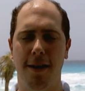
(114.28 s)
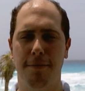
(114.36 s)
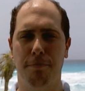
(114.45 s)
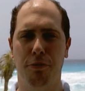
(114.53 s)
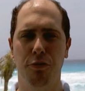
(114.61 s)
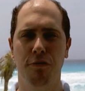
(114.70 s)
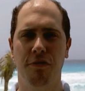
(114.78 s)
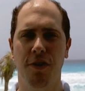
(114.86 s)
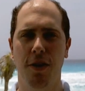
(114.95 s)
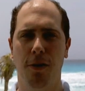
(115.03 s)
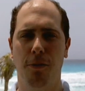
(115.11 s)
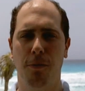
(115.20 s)
improve
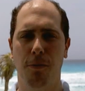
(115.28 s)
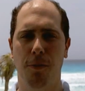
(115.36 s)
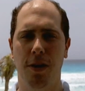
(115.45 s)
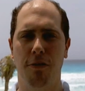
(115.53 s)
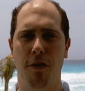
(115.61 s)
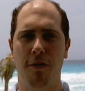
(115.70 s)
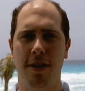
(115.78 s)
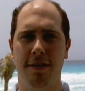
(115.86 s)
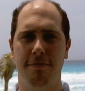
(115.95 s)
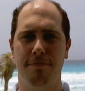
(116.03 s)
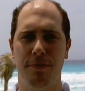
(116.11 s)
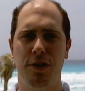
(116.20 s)
when you're
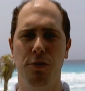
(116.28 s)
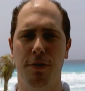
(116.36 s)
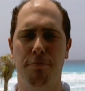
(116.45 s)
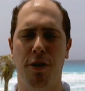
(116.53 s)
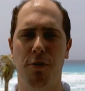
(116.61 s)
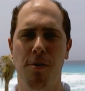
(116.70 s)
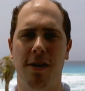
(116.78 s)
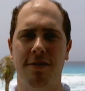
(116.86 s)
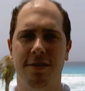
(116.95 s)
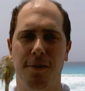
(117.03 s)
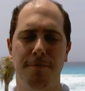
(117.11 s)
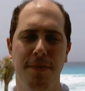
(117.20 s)
already doing pretty well.
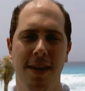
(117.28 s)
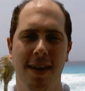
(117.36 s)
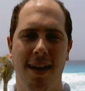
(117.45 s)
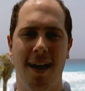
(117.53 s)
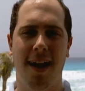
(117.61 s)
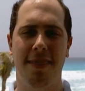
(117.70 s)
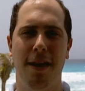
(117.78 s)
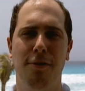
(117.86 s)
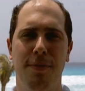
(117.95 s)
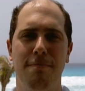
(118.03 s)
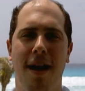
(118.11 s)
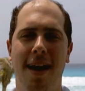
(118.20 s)
So that
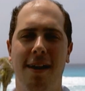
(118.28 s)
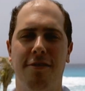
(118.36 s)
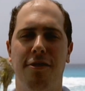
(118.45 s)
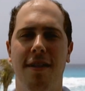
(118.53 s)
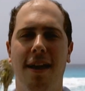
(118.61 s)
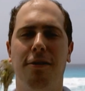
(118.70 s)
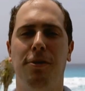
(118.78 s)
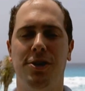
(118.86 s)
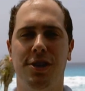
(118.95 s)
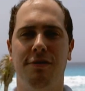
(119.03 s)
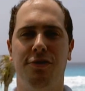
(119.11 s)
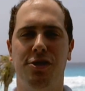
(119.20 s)
would be my answer to that
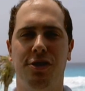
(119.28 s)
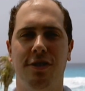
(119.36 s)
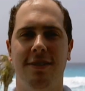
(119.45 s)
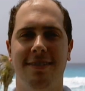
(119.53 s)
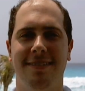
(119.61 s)
question for sure.